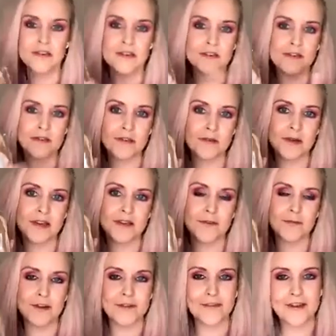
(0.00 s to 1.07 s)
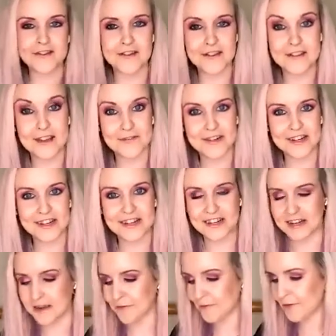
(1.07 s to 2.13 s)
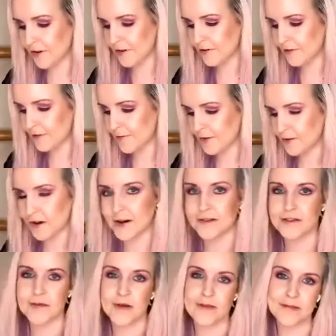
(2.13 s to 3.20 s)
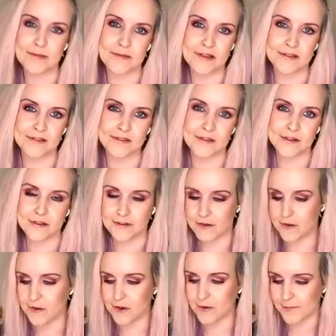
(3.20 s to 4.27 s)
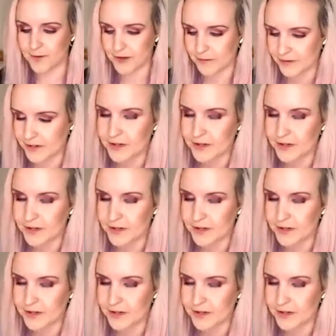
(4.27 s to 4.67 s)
So here's 3007 here. For those of you guys who maybe missed the YouTube video I did